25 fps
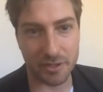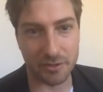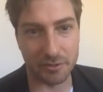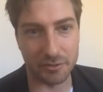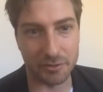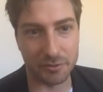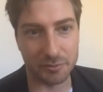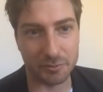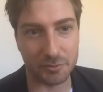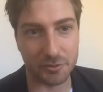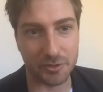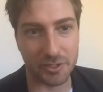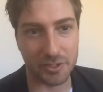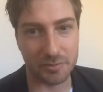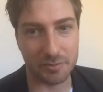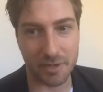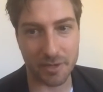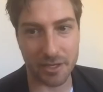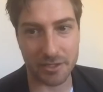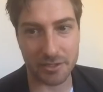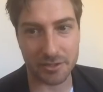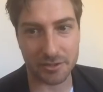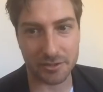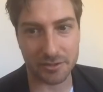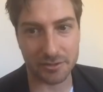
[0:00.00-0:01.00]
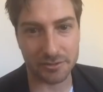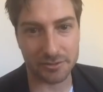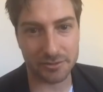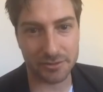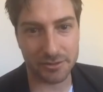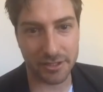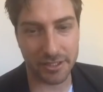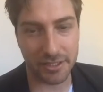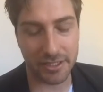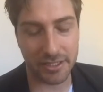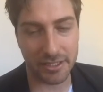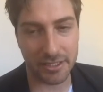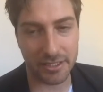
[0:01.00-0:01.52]
It was pretty magical.
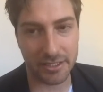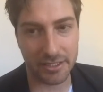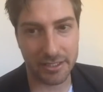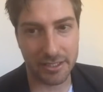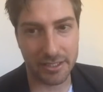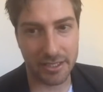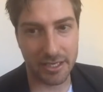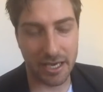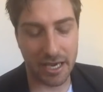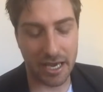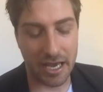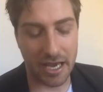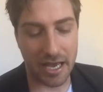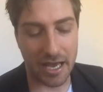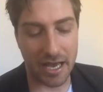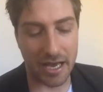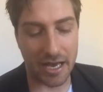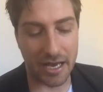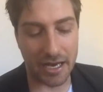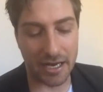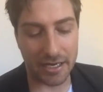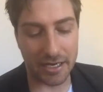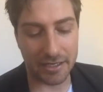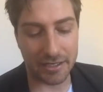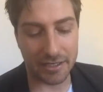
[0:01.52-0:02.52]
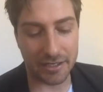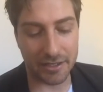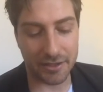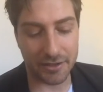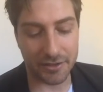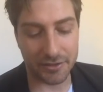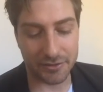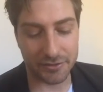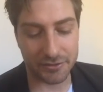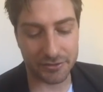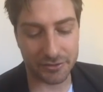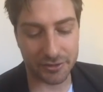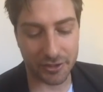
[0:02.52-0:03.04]
Yeah.
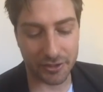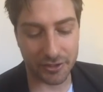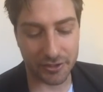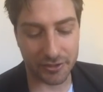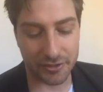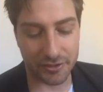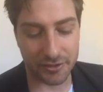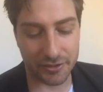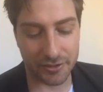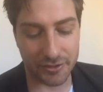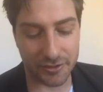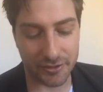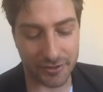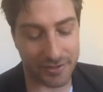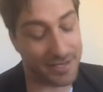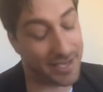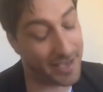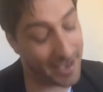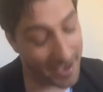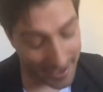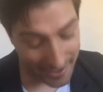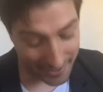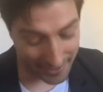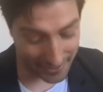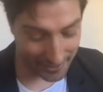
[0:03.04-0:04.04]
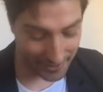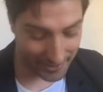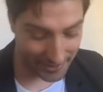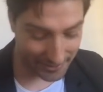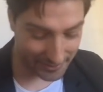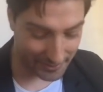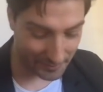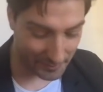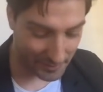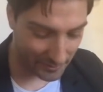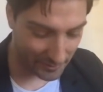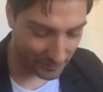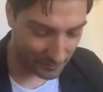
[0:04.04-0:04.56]
So yeah, guys.
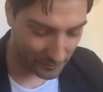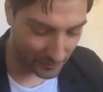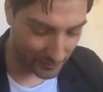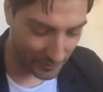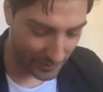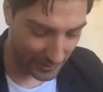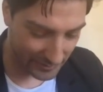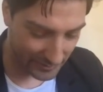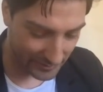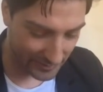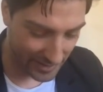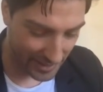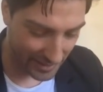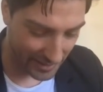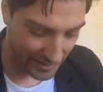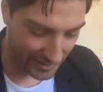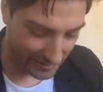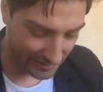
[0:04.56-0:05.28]
I mean, when is that?